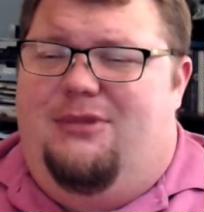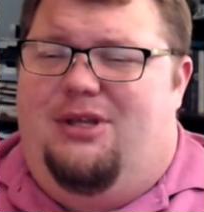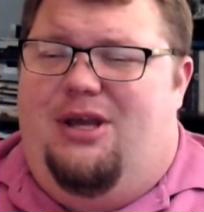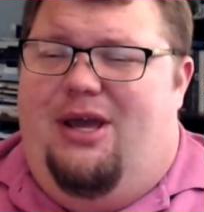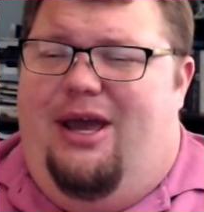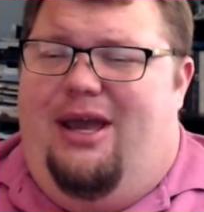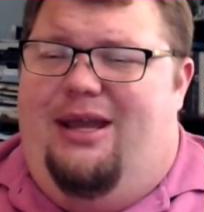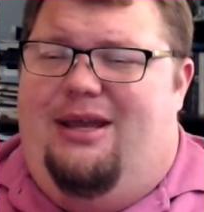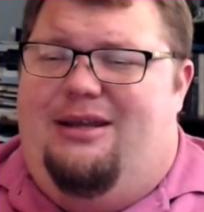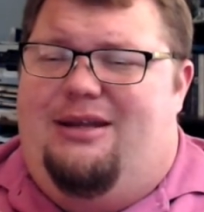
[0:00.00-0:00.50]

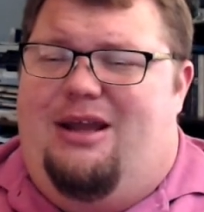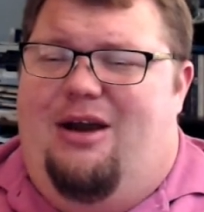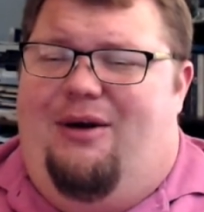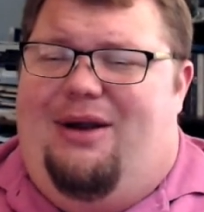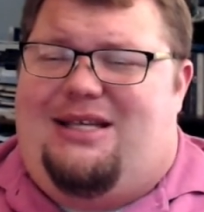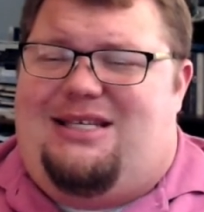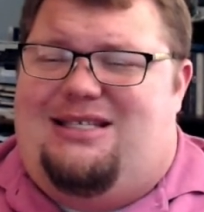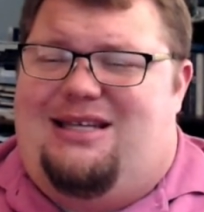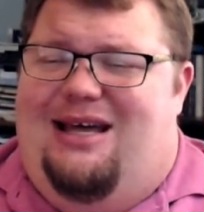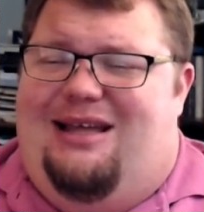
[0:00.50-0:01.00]
Okay, now
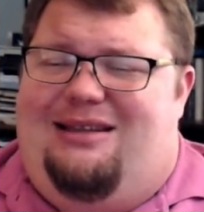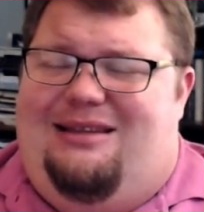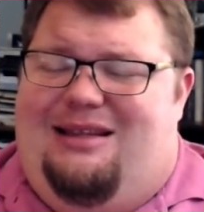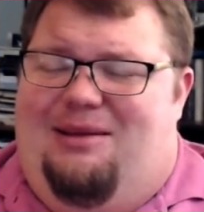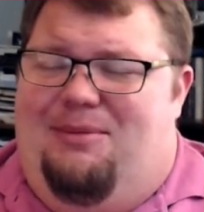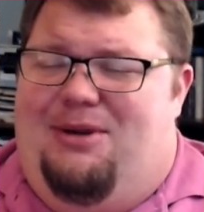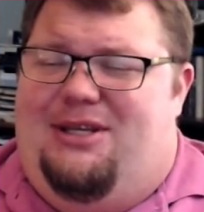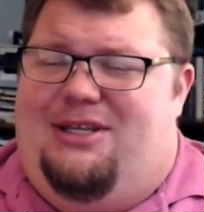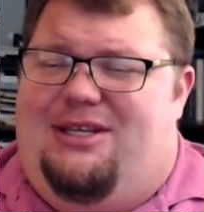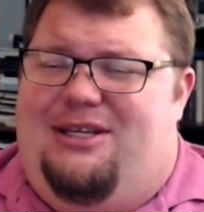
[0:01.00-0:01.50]
it's not
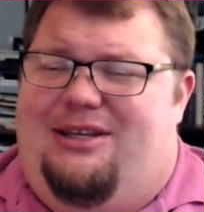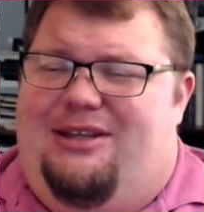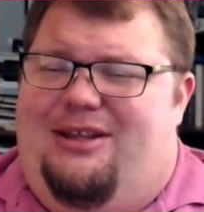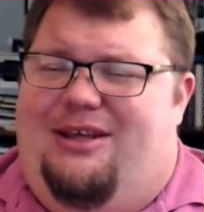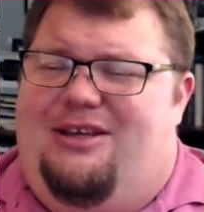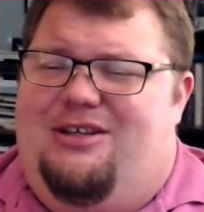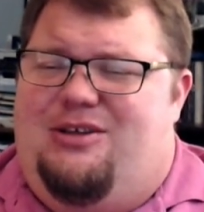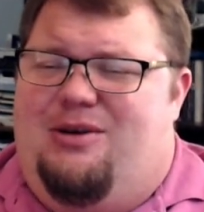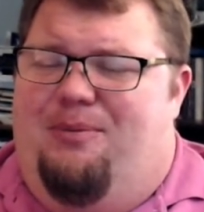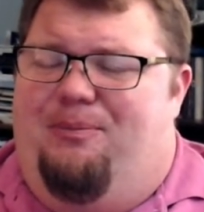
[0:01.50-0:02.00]
limited to
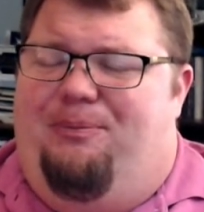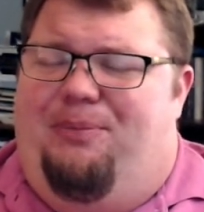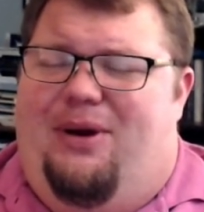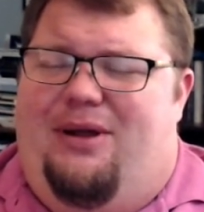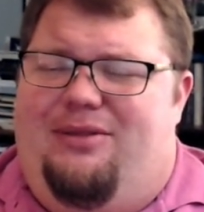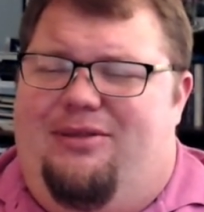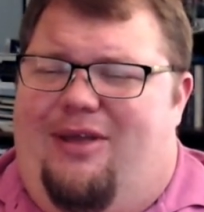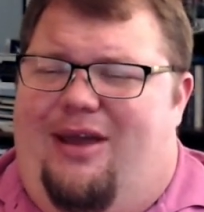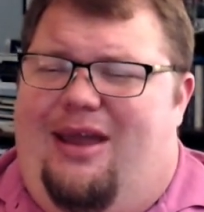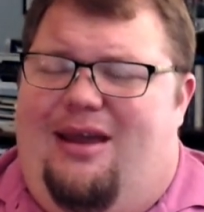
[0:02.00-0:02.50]
these,
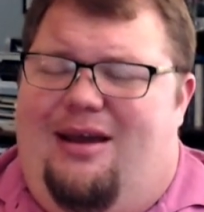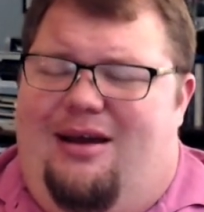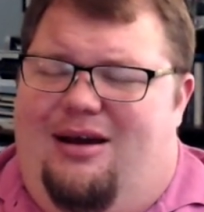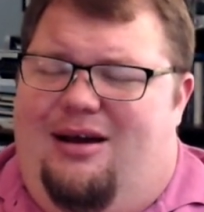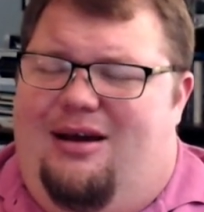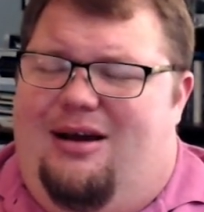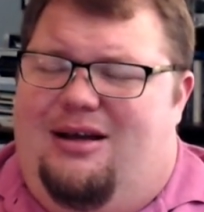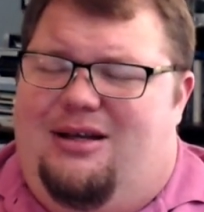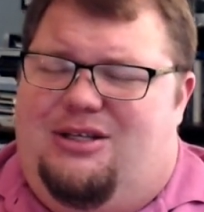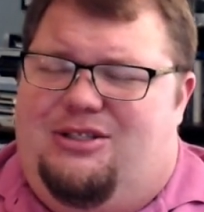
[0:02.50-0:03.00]
but
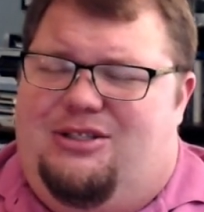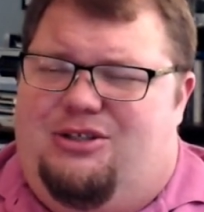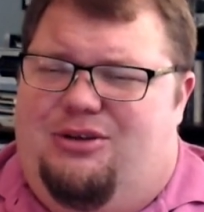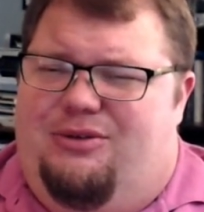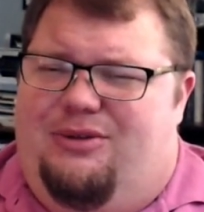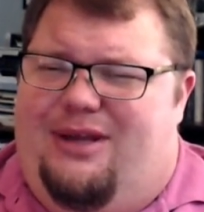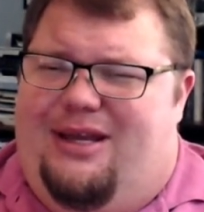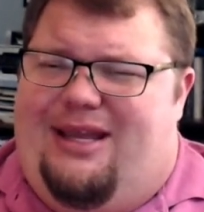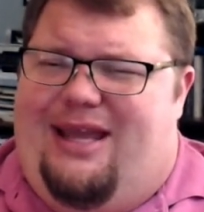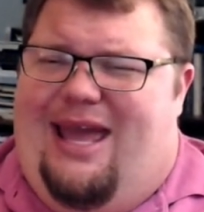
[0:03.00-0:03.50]

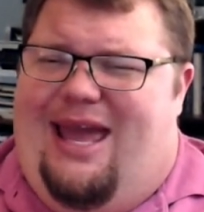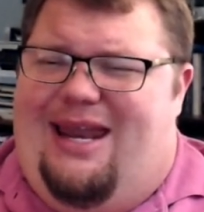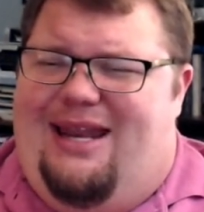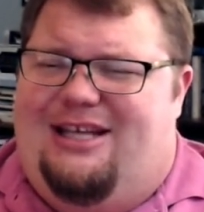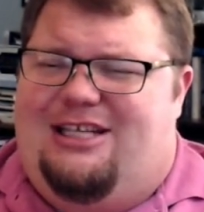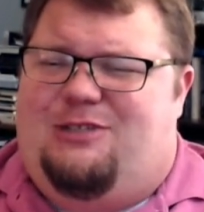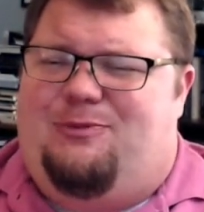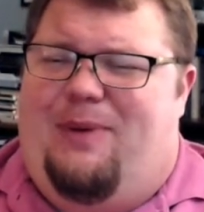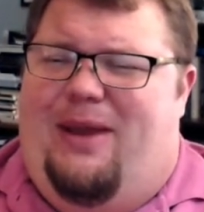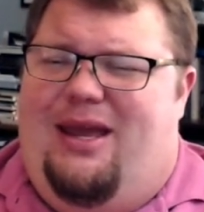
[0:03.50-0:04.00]
so it can
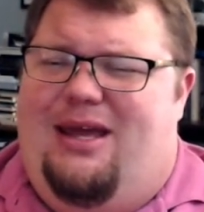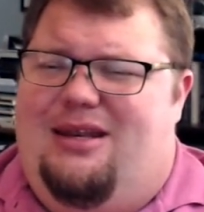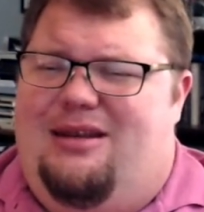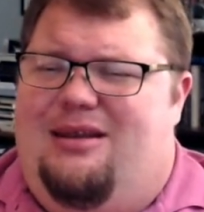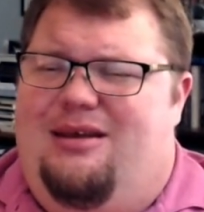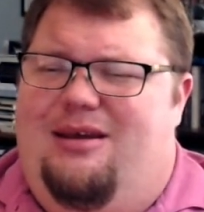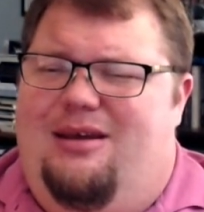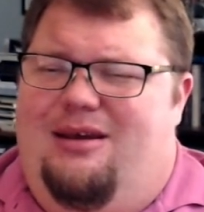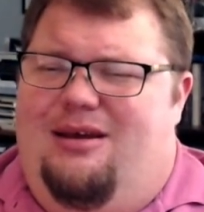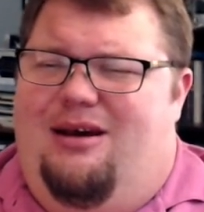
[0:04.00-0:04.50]

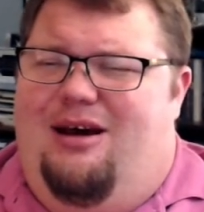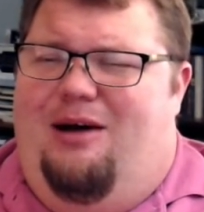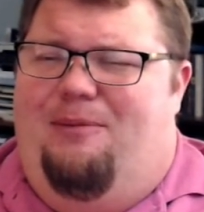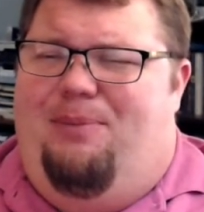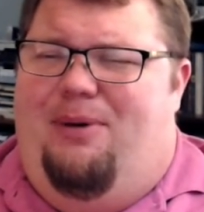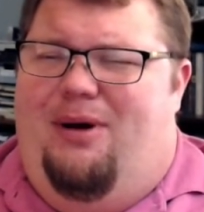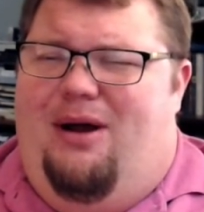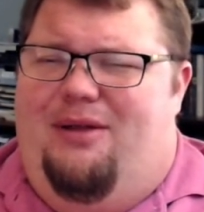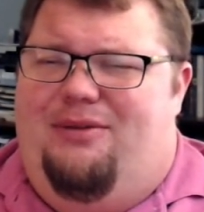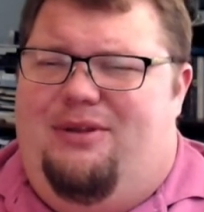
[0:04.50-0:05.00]
expand
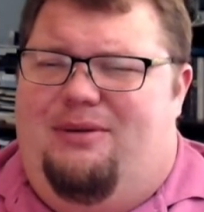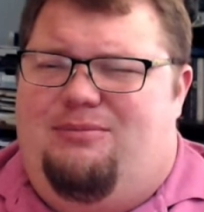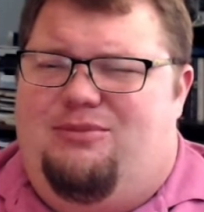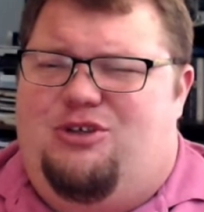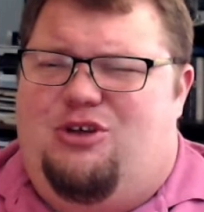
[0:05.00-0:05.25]
upon them.